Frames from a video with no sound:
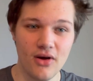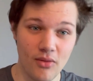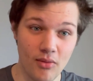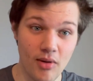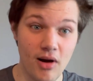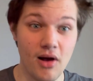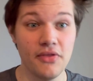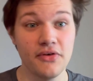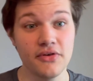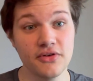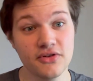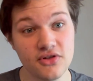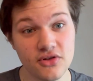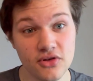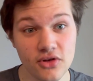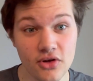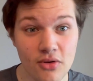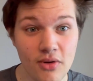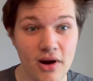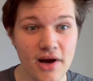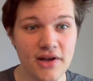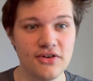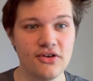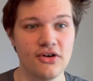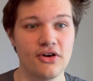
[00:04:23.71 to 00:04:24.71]
Well, there's
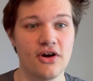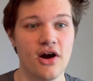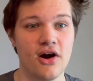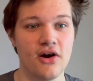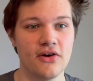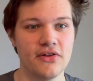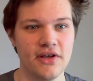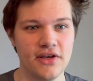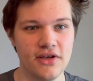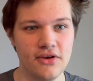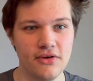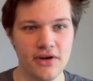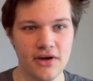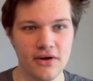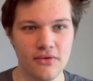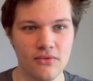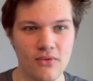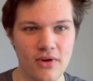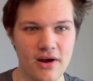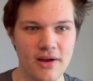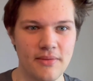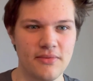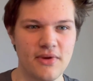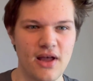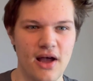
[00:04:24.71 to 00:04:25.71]
glue on your card that you didn't
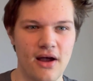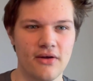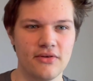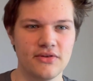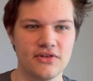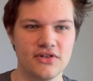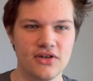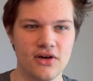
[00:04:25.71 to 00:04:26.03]
wipe down.